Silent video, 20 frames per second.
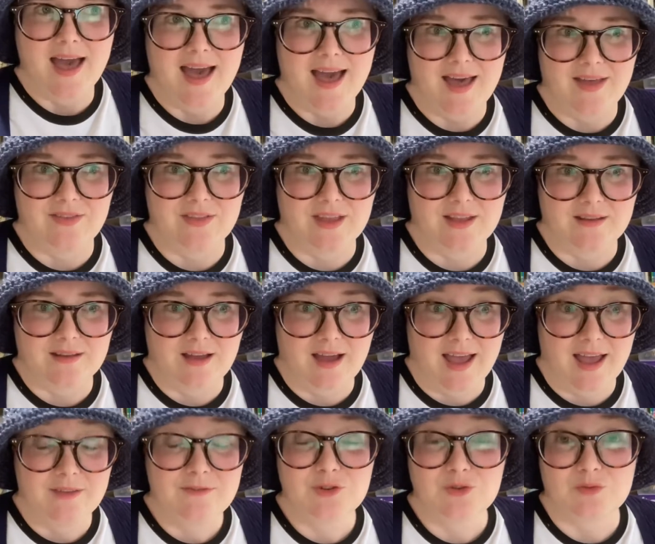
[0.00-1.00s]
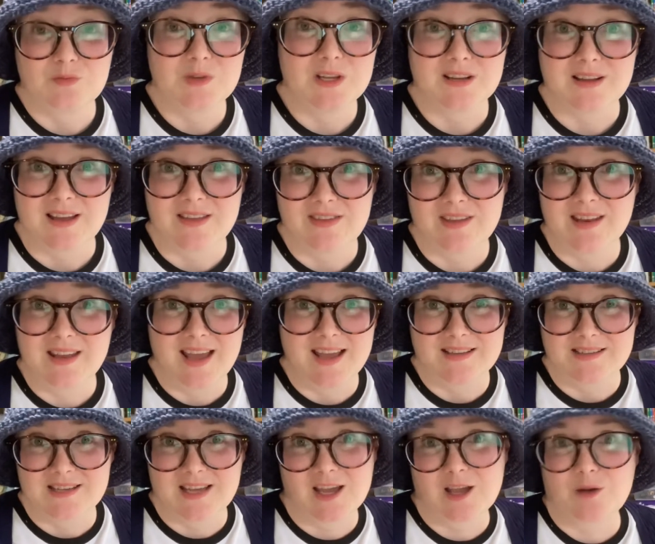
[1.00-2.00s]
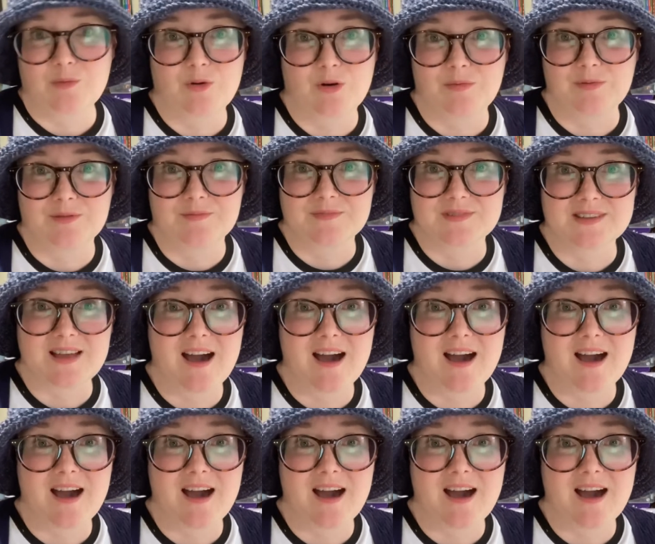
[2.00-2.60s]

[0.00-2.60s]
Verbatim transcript: And then I have to admit, I then had tech problems.